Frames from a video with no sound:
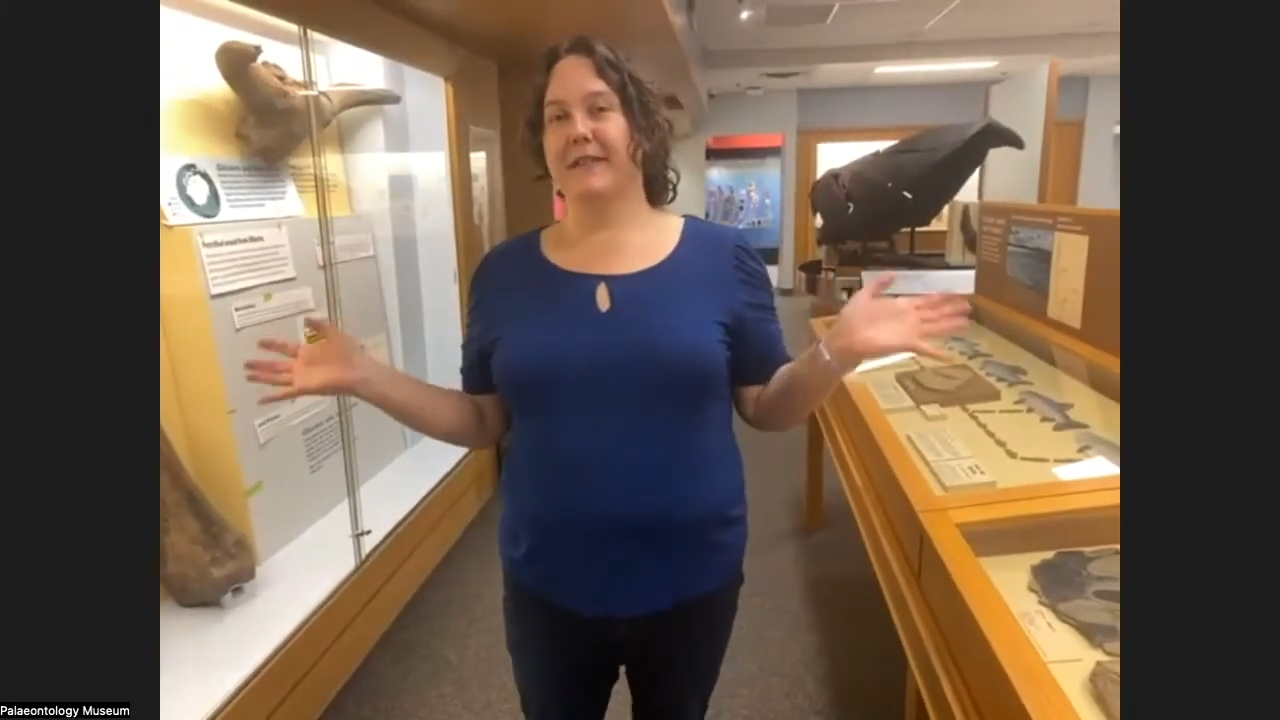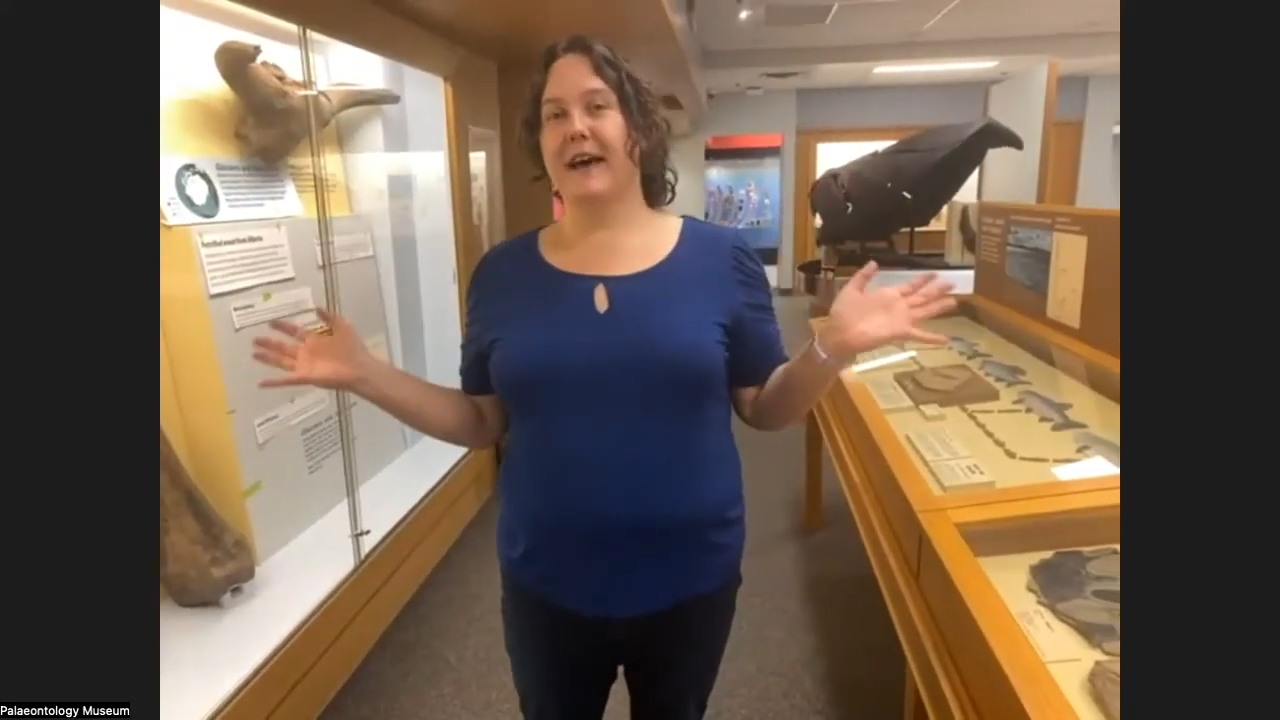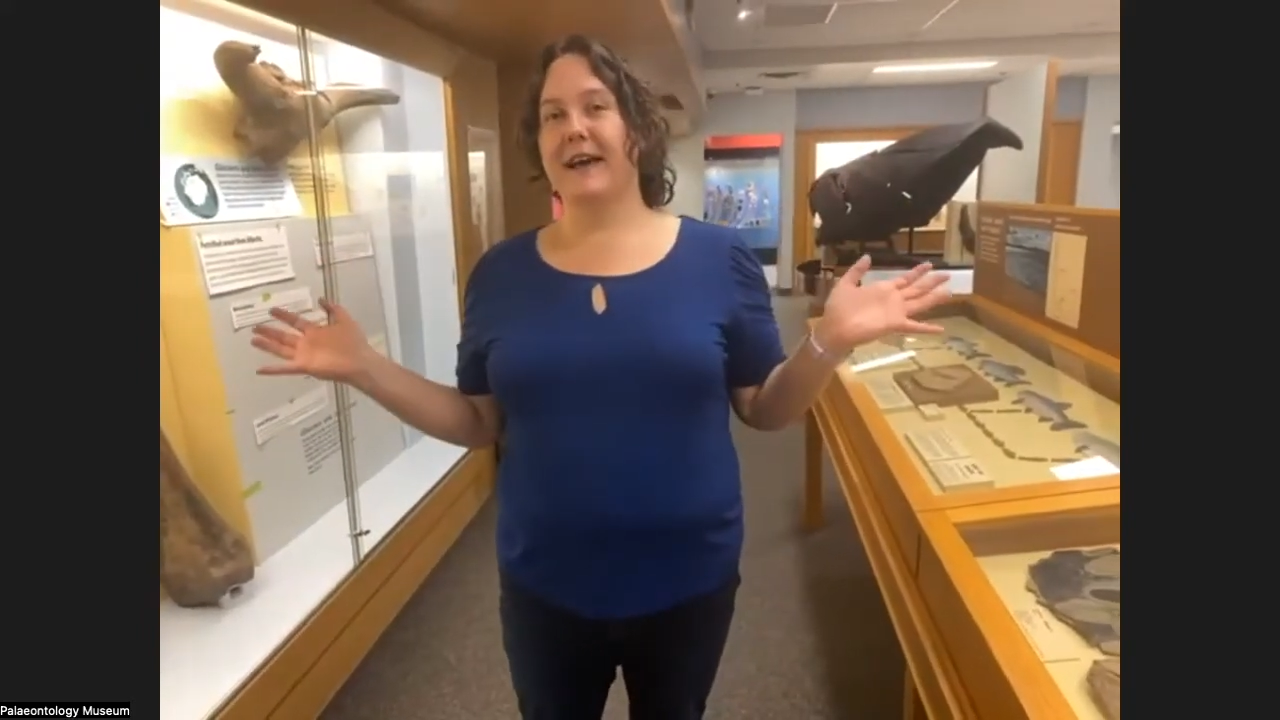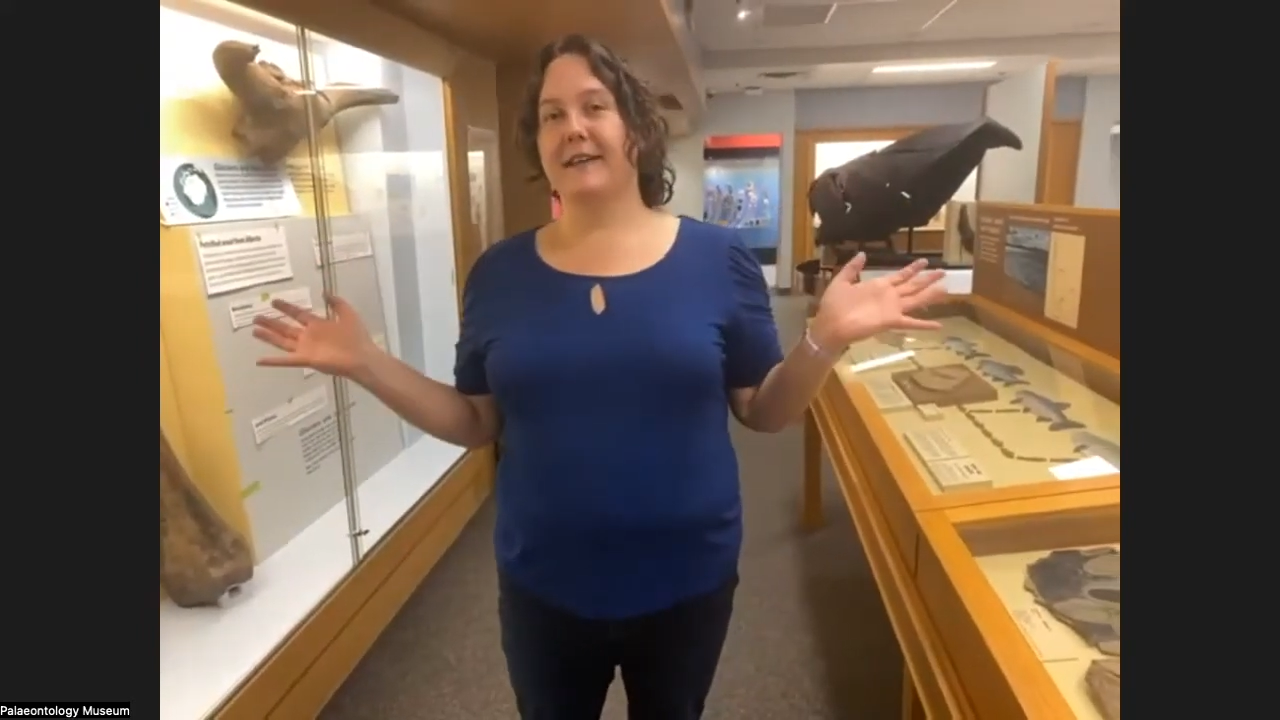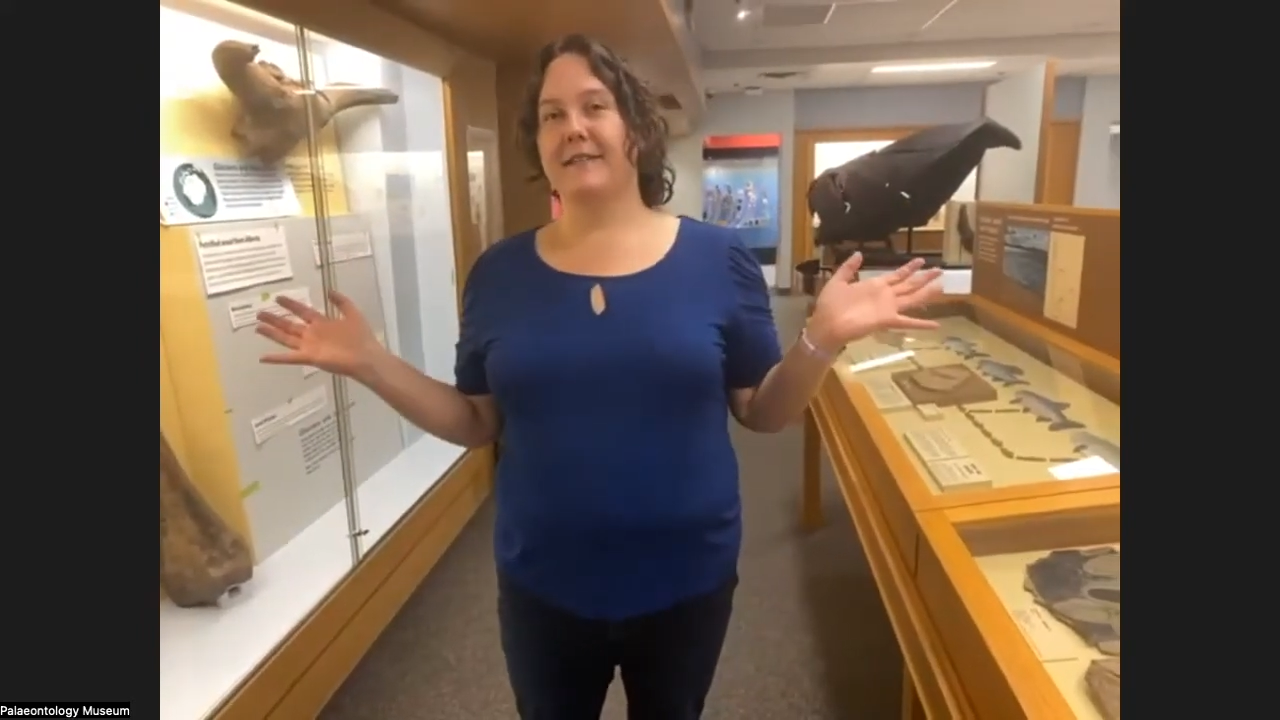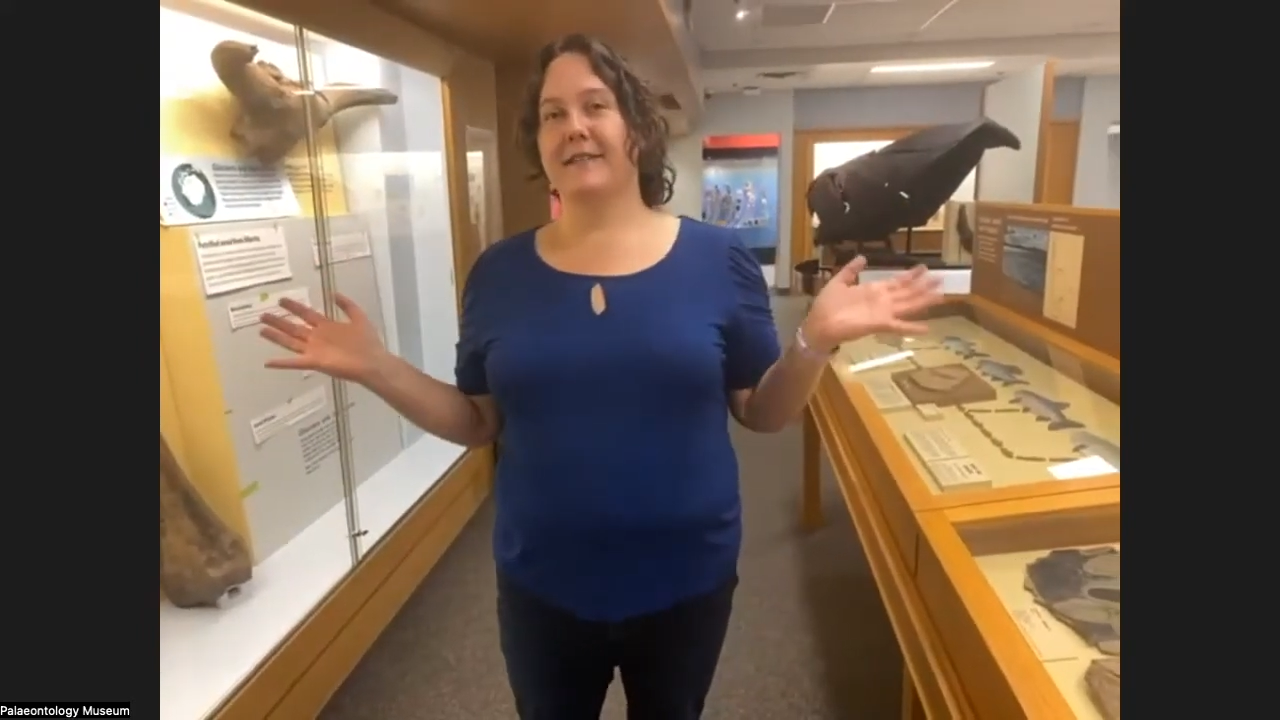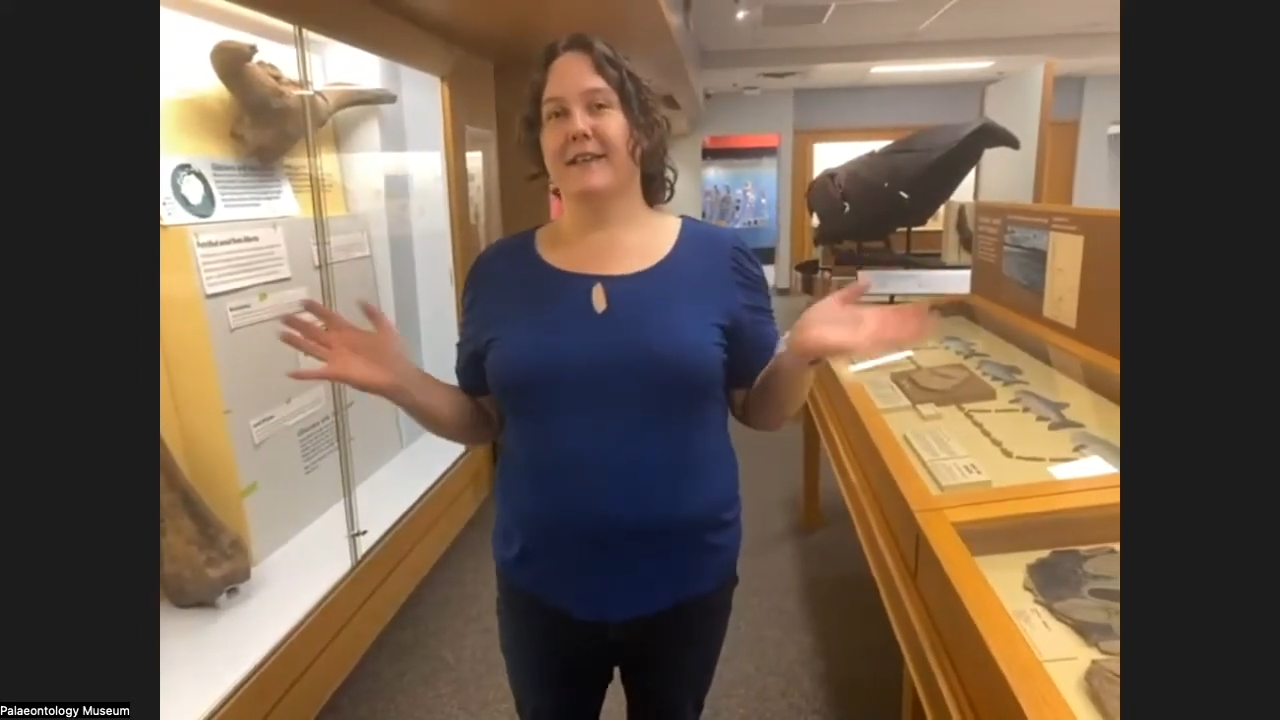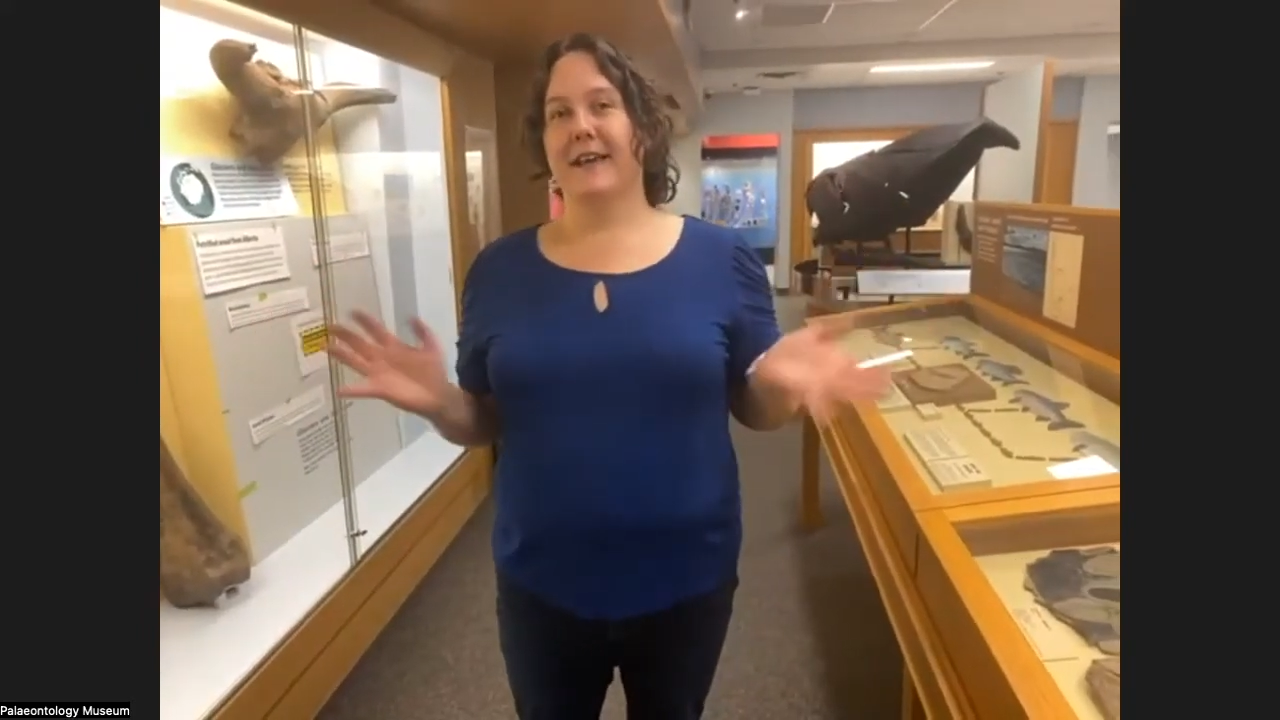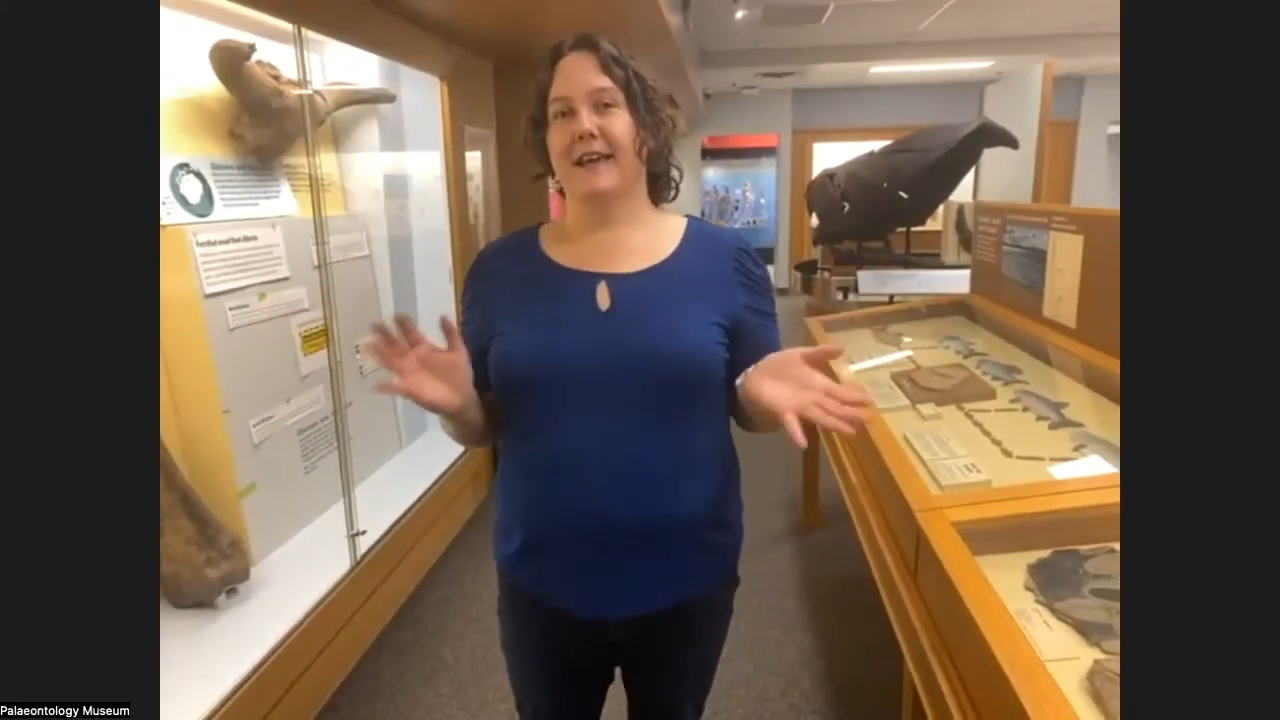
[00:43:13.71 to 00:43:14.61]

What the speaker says: lions